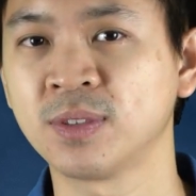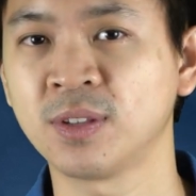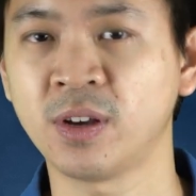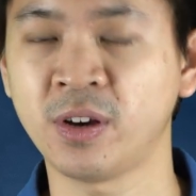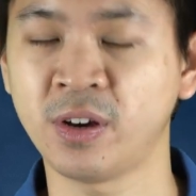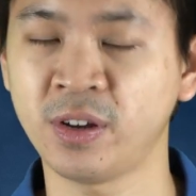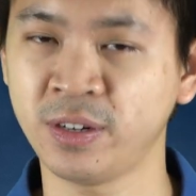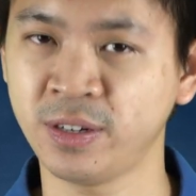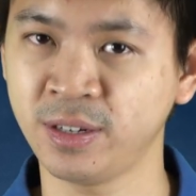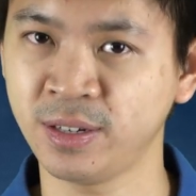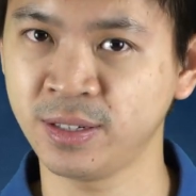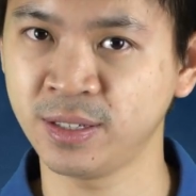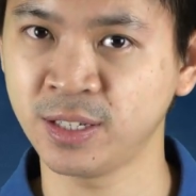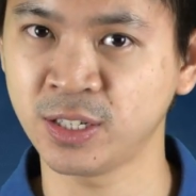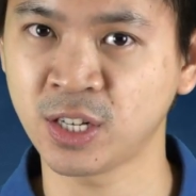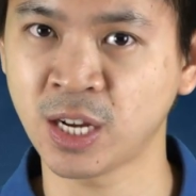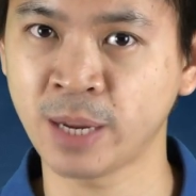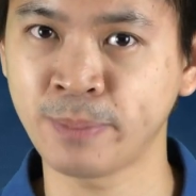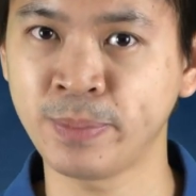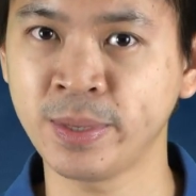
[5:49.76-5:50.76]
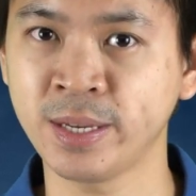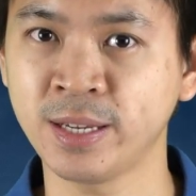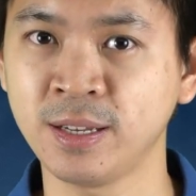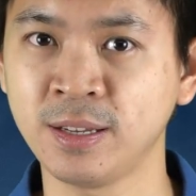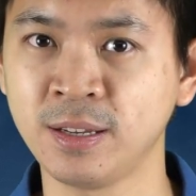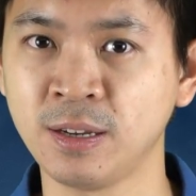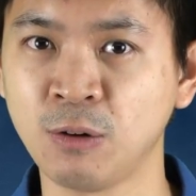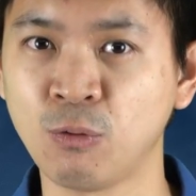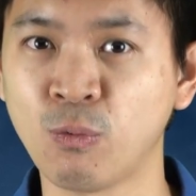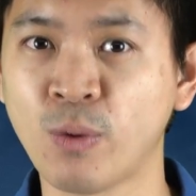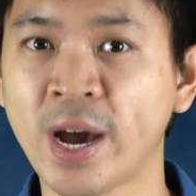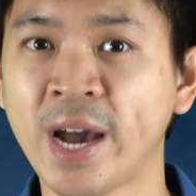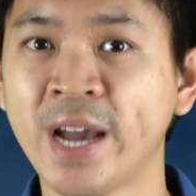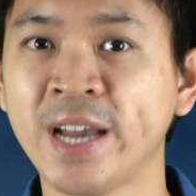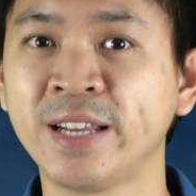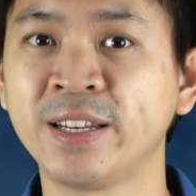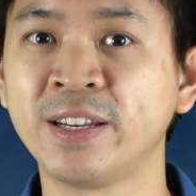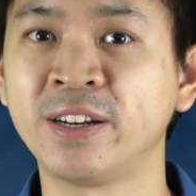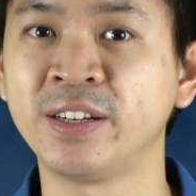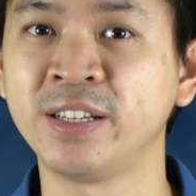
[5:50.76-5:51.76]
on the topic,
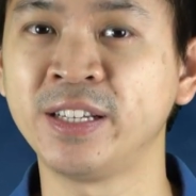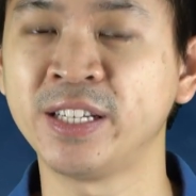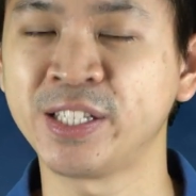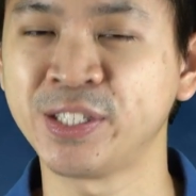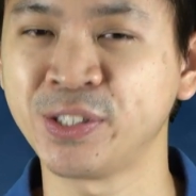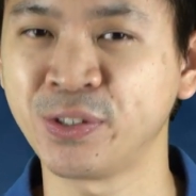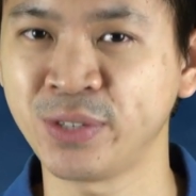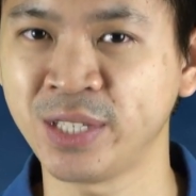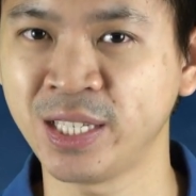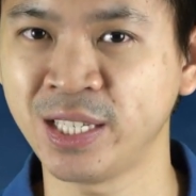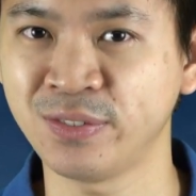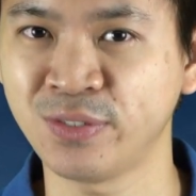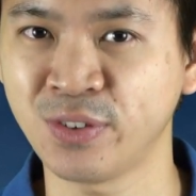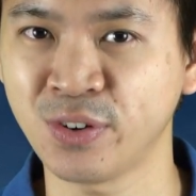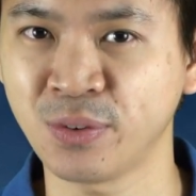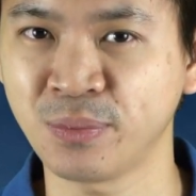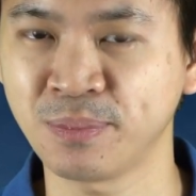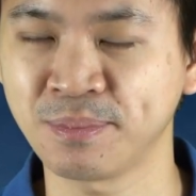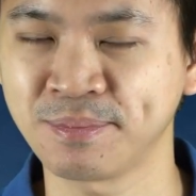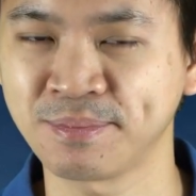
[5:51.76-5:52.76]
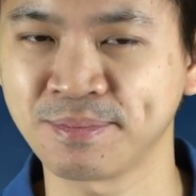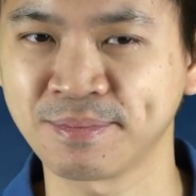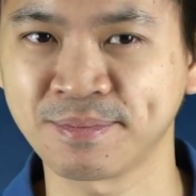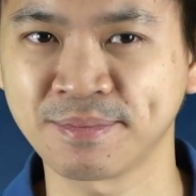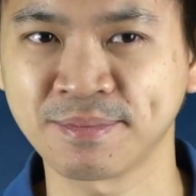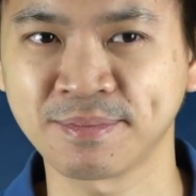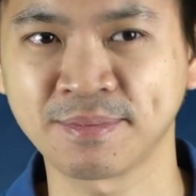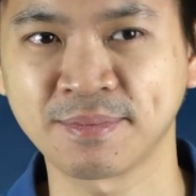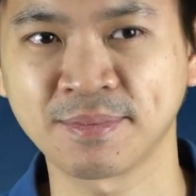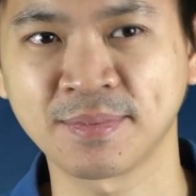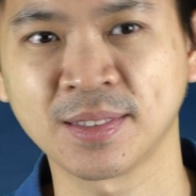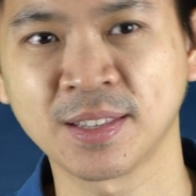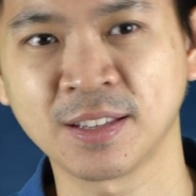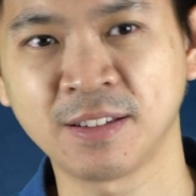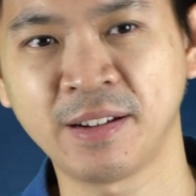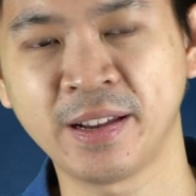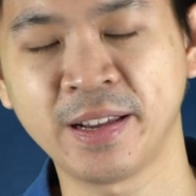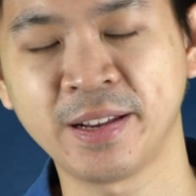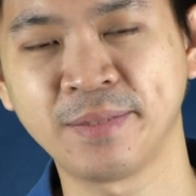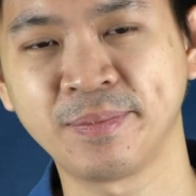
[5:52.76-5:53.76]
why there is no evil.
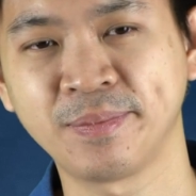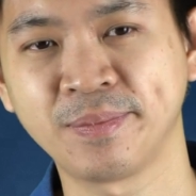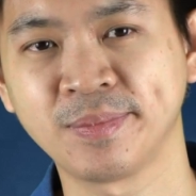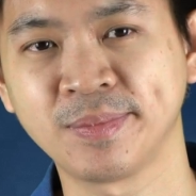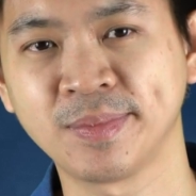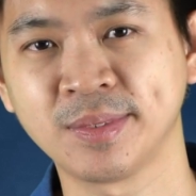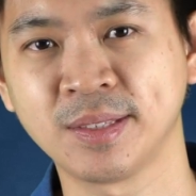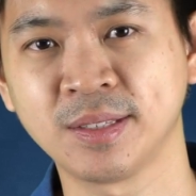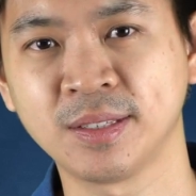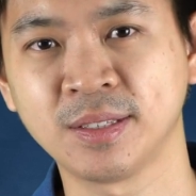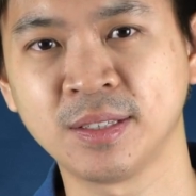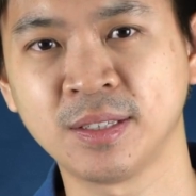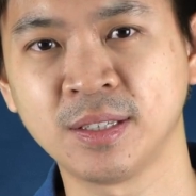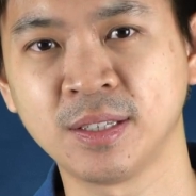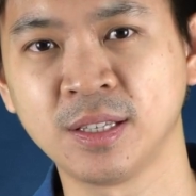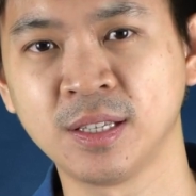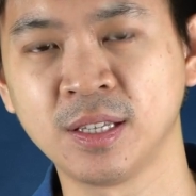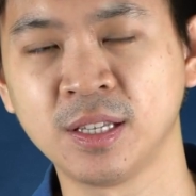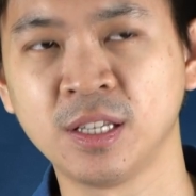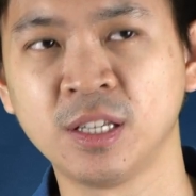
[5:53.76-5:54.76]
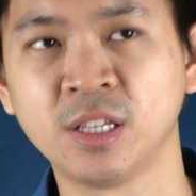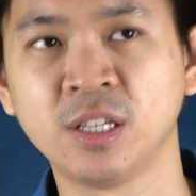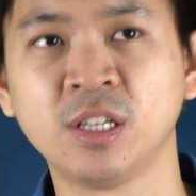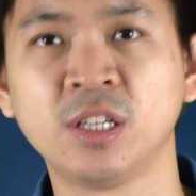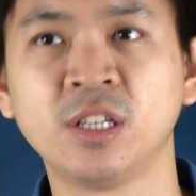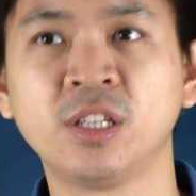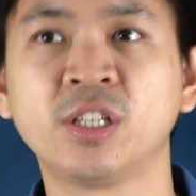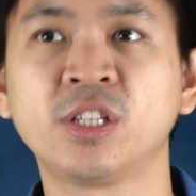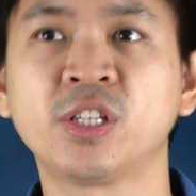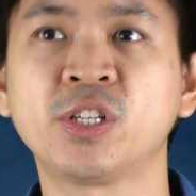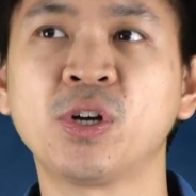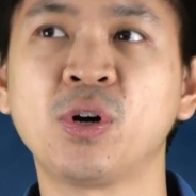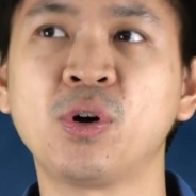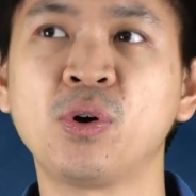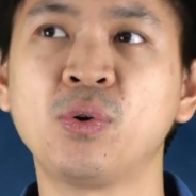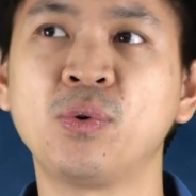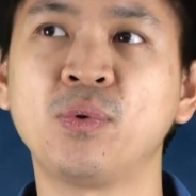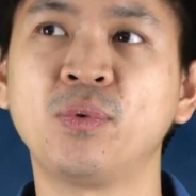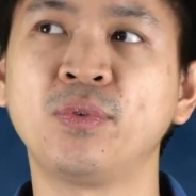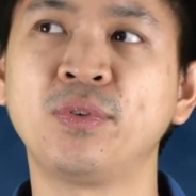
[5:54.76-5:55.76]
Right?
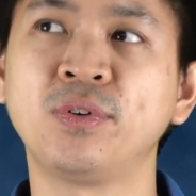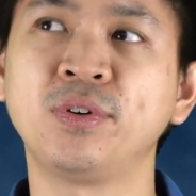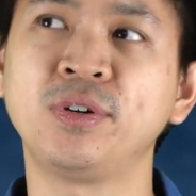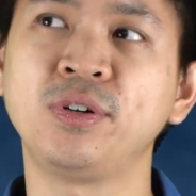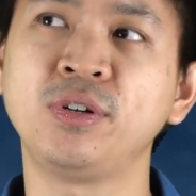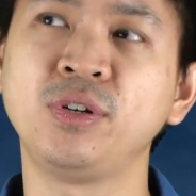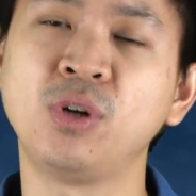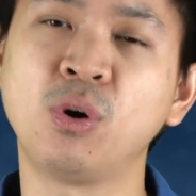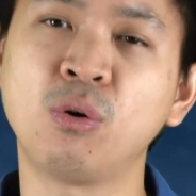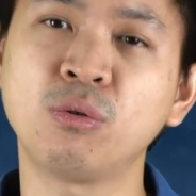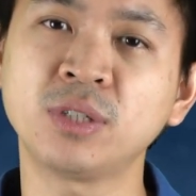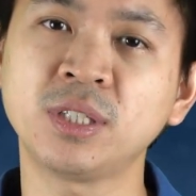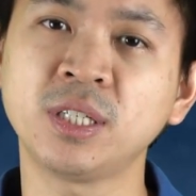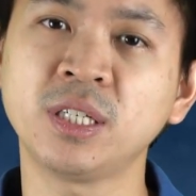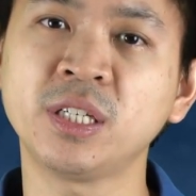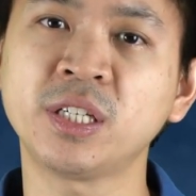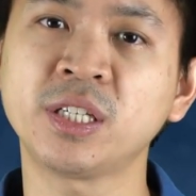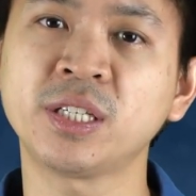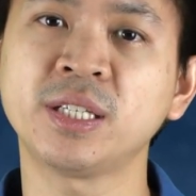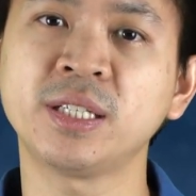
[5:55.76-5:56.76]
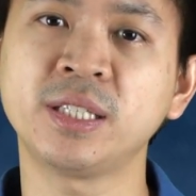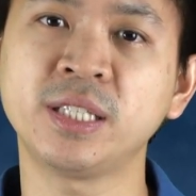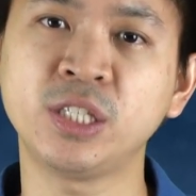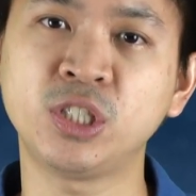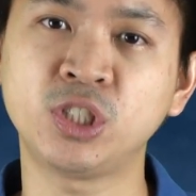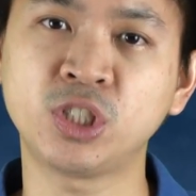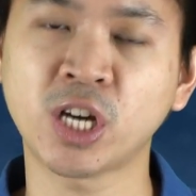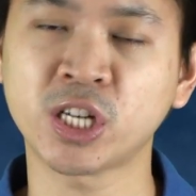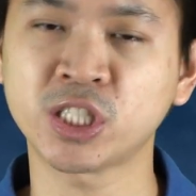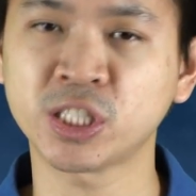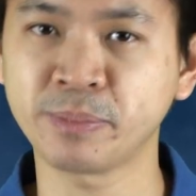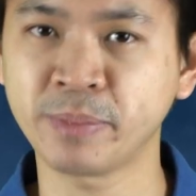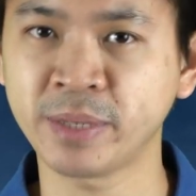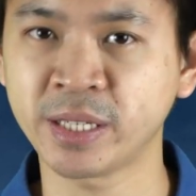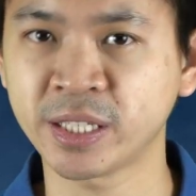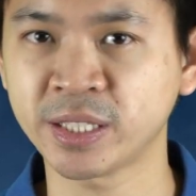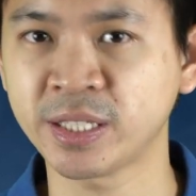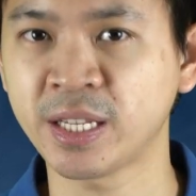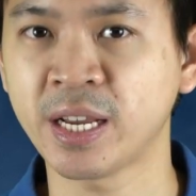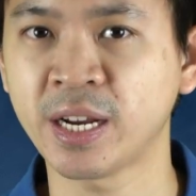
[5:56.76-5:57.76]
So notice the
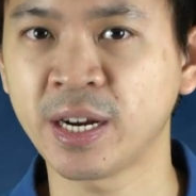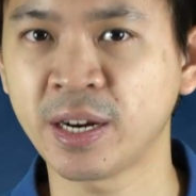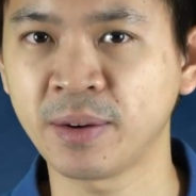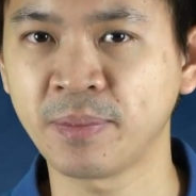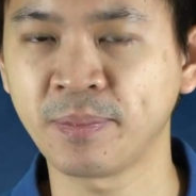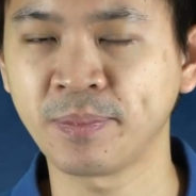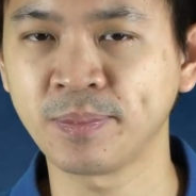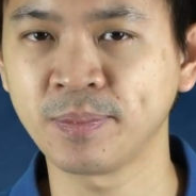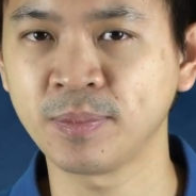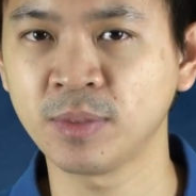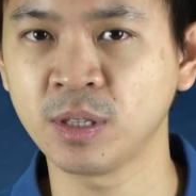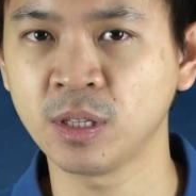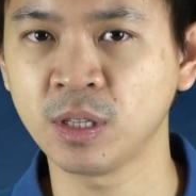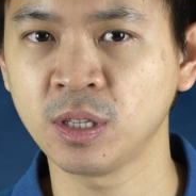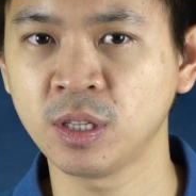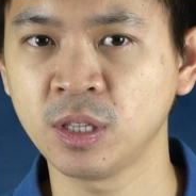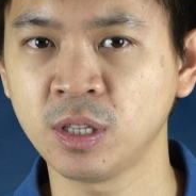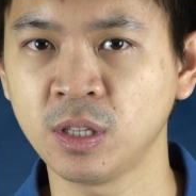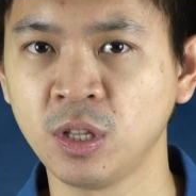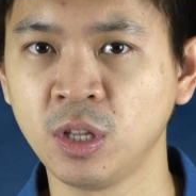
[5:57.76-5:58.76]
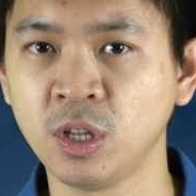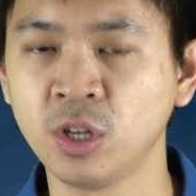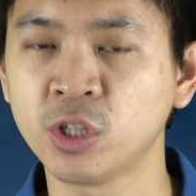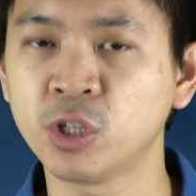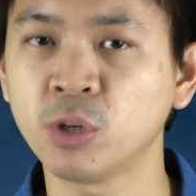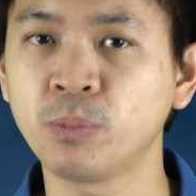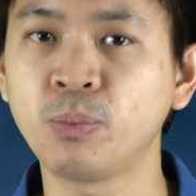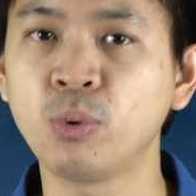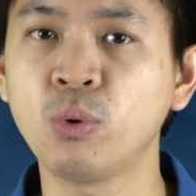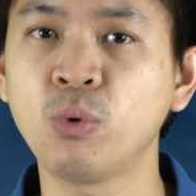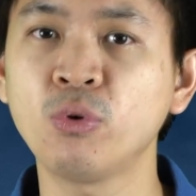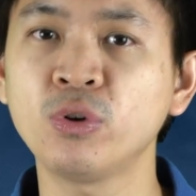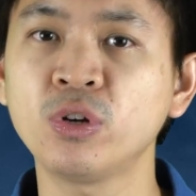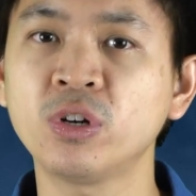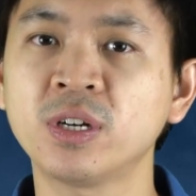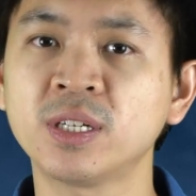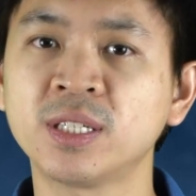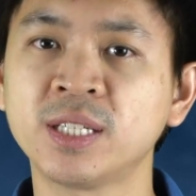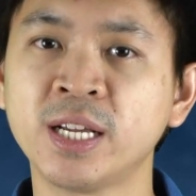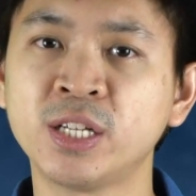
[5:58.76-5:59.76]
judgments there. So pull
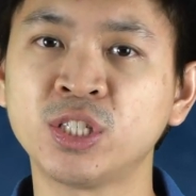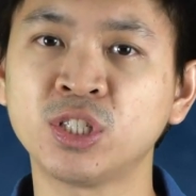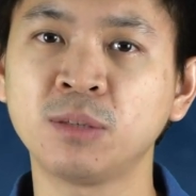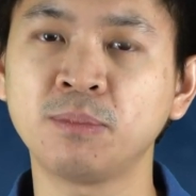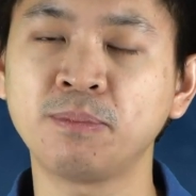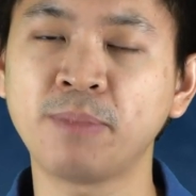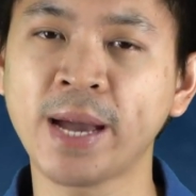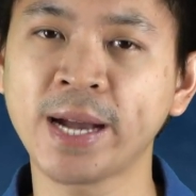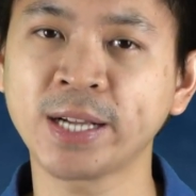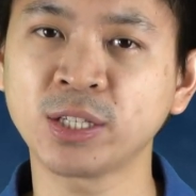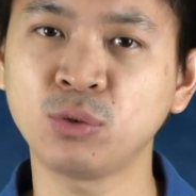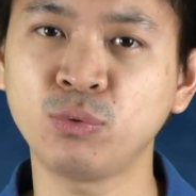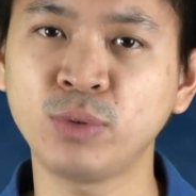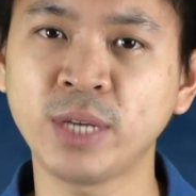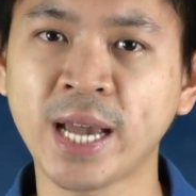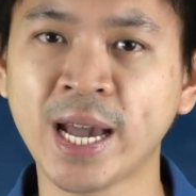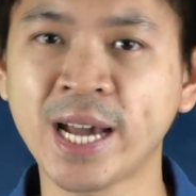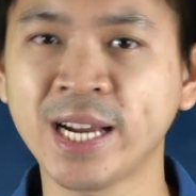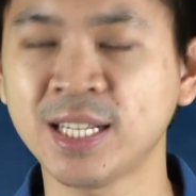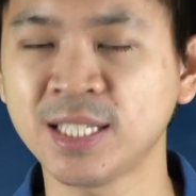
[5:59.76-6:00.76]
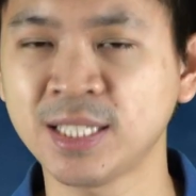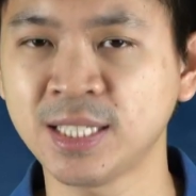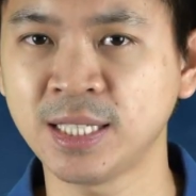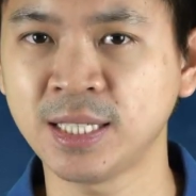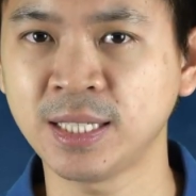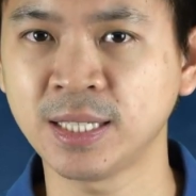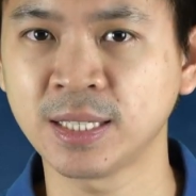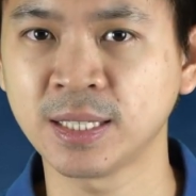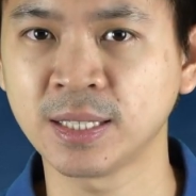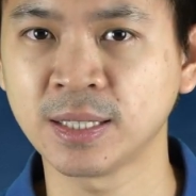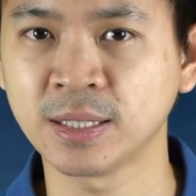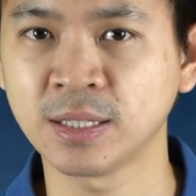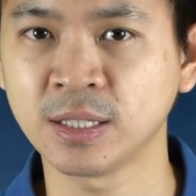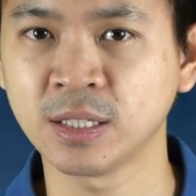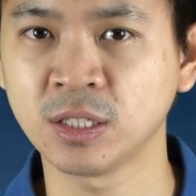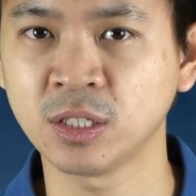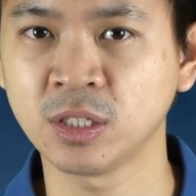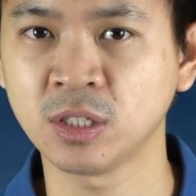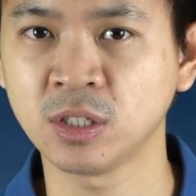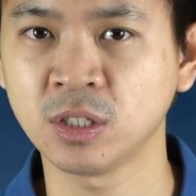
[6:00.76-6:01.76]
your attention back to reality.
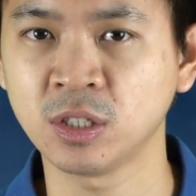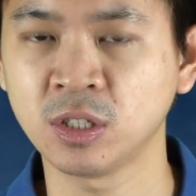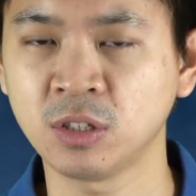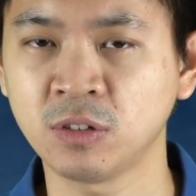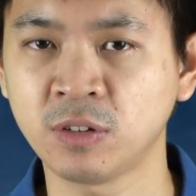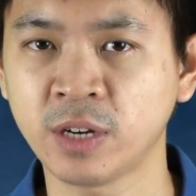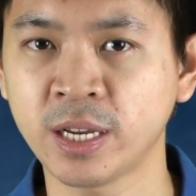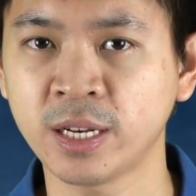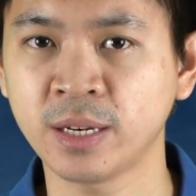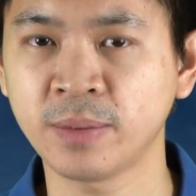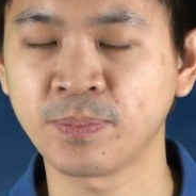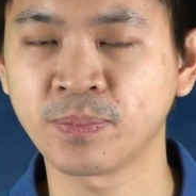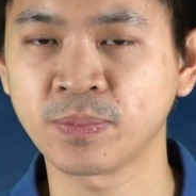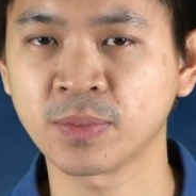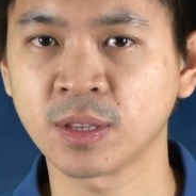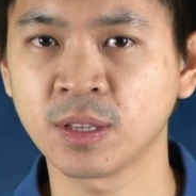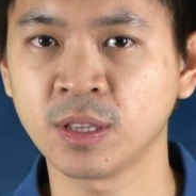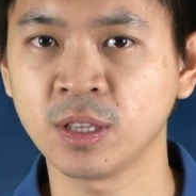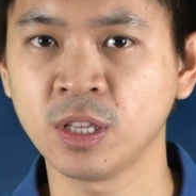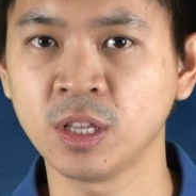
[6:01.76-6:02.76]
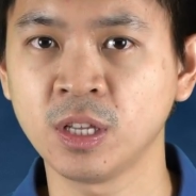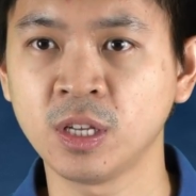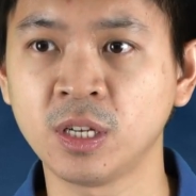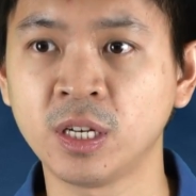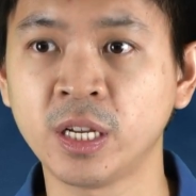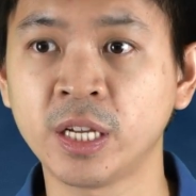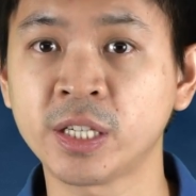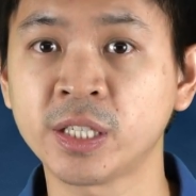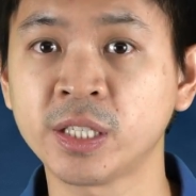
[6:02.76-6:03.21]
Right? Let's